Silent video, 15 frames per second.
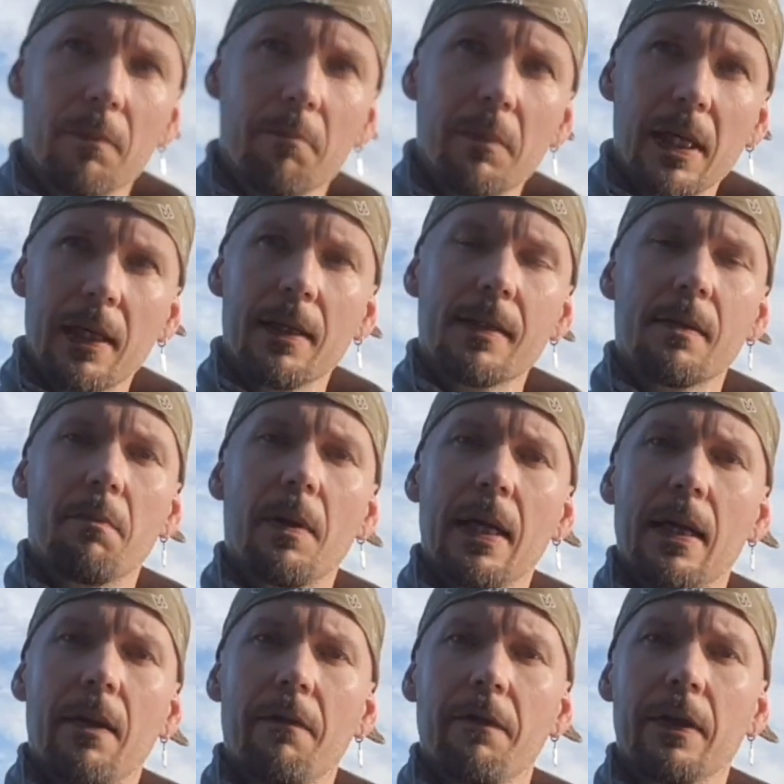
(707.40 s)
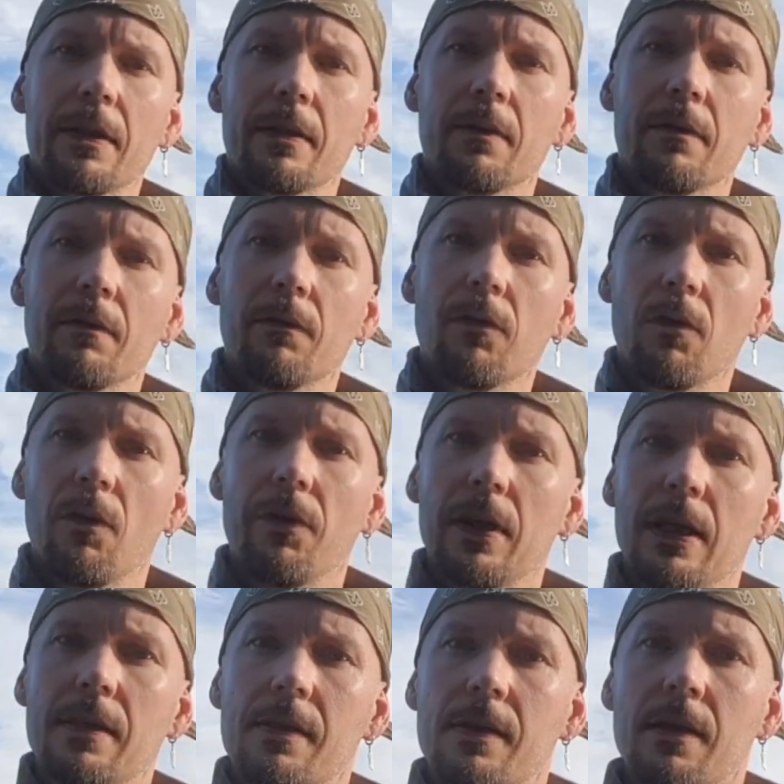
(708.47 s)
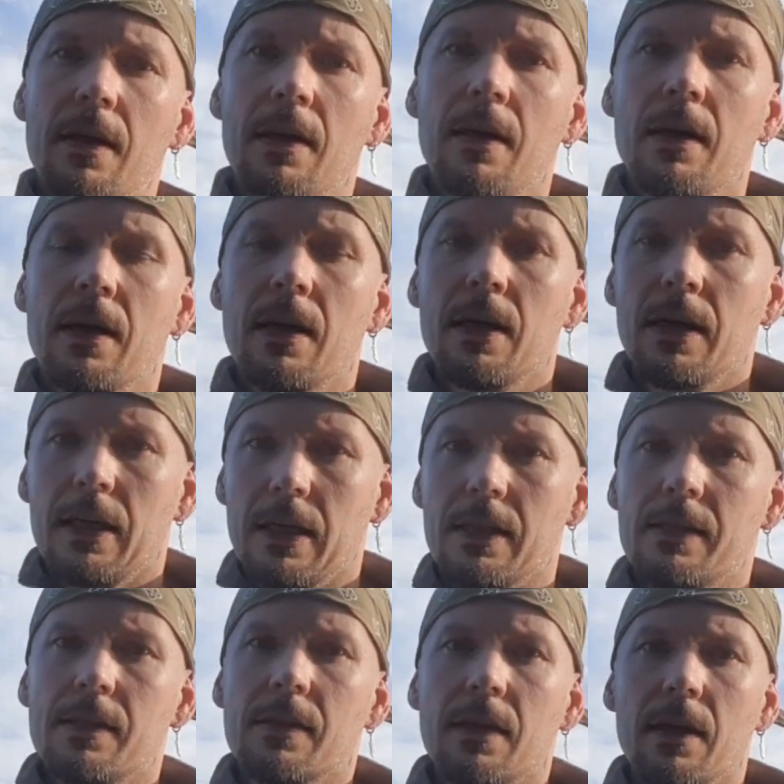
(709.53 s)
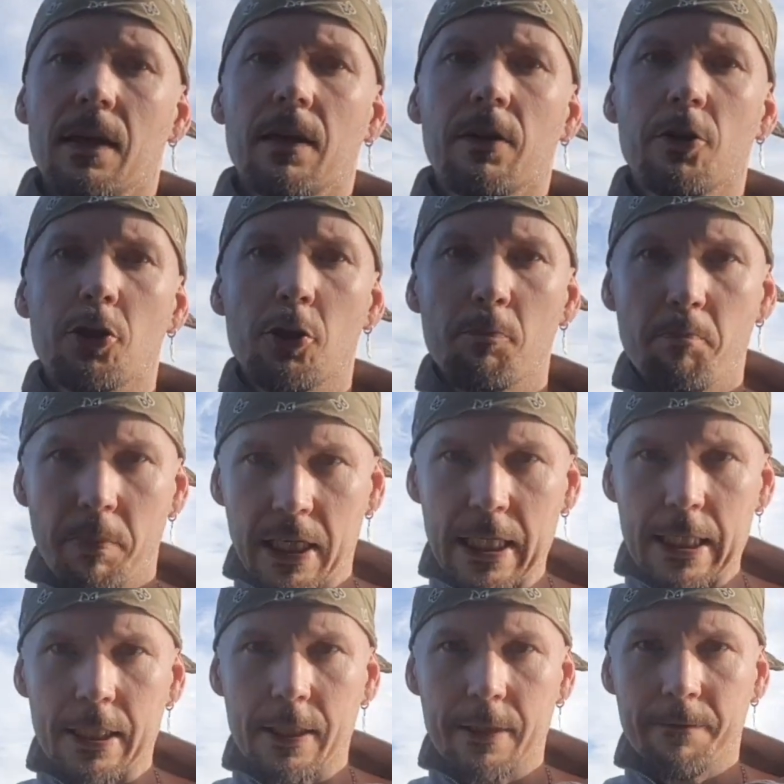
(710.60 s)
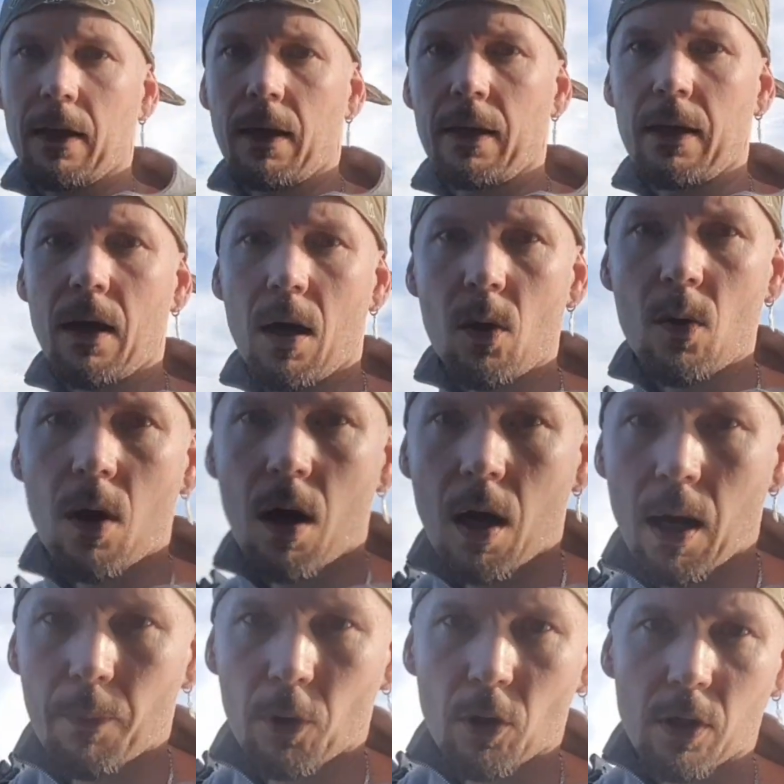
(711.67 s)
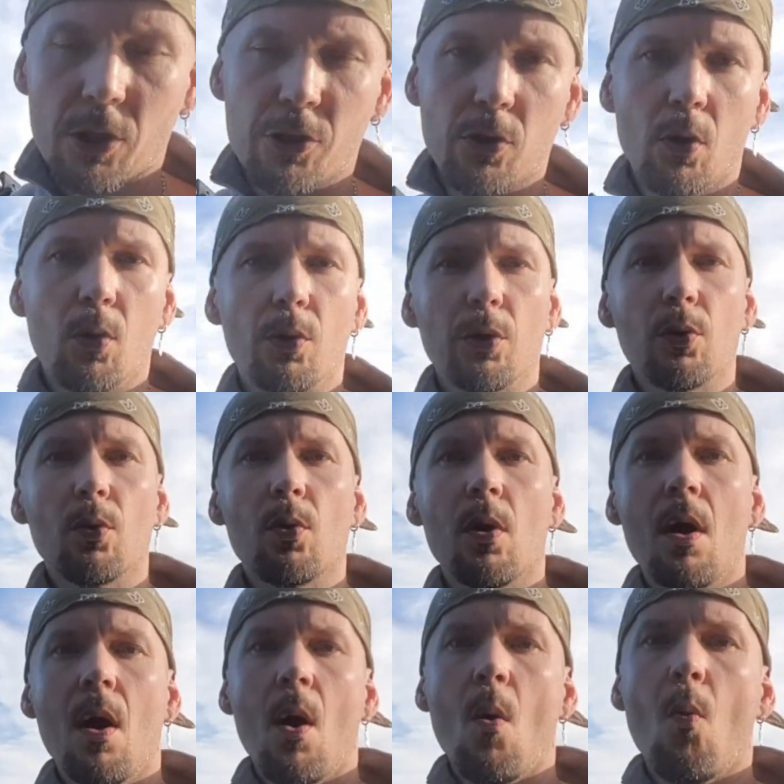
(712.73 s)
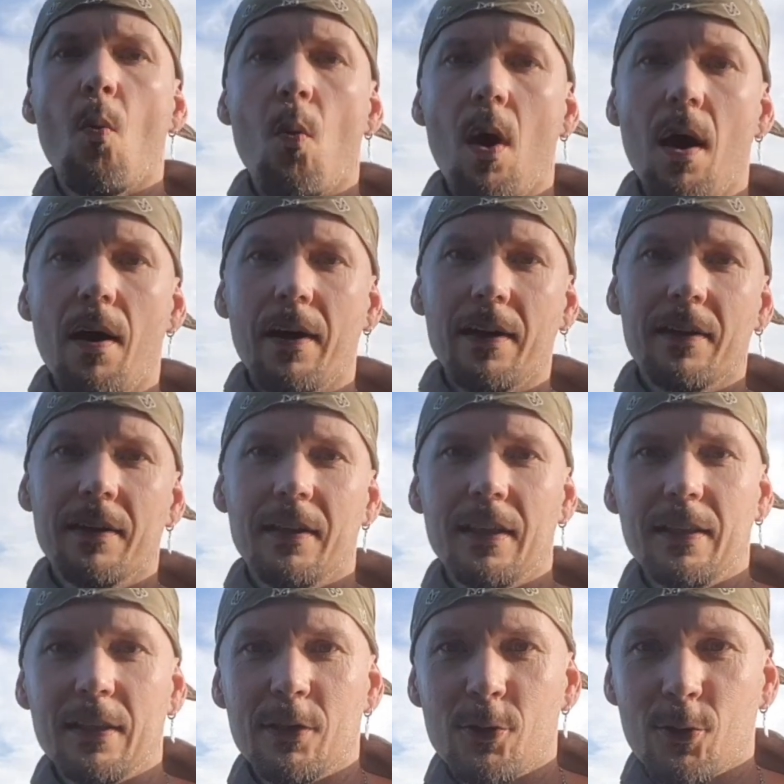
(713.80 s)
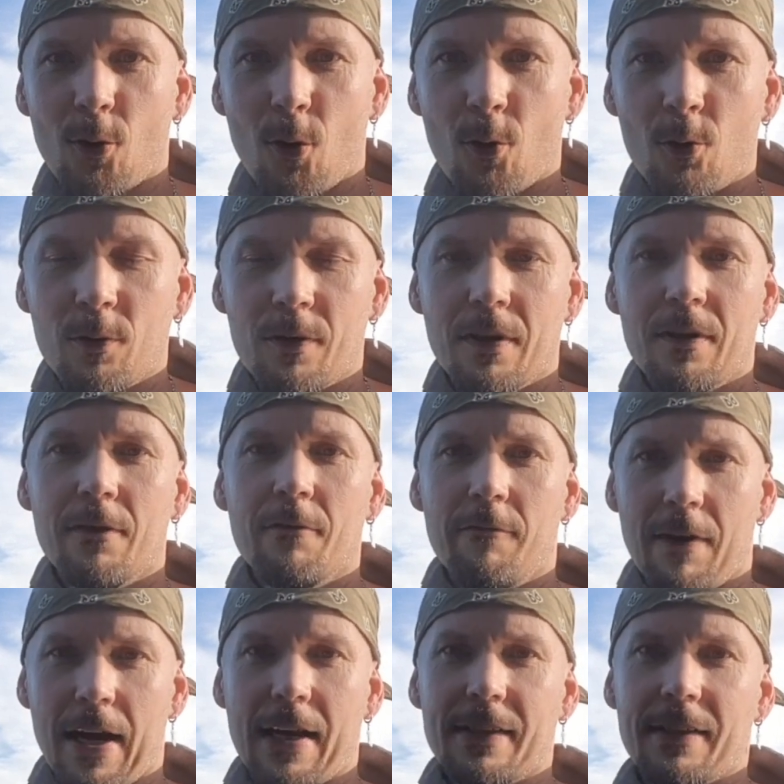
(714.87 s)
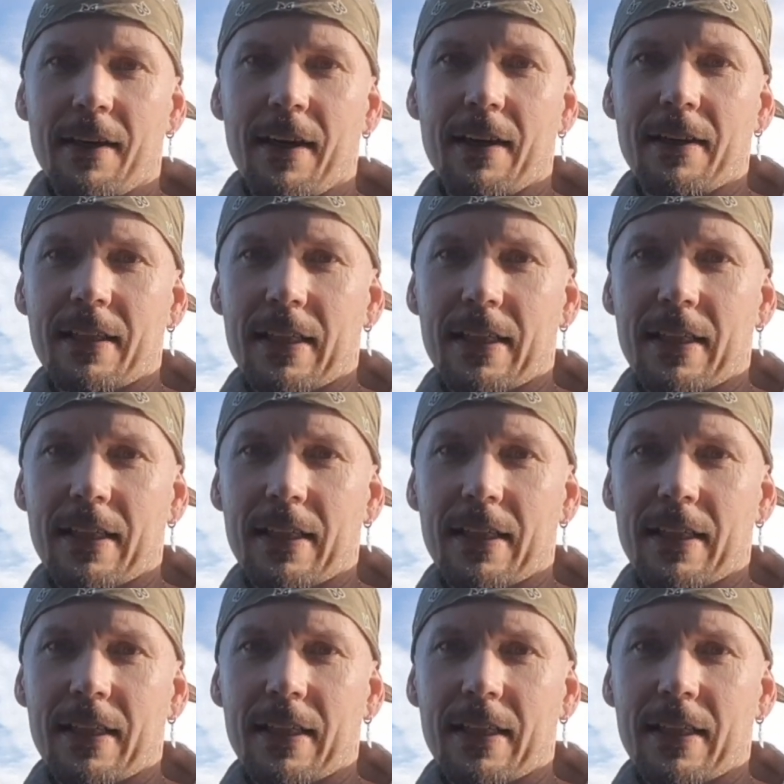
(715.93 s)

biggest benefit for this is the speed. And now I'm gonna show you why it is so fast and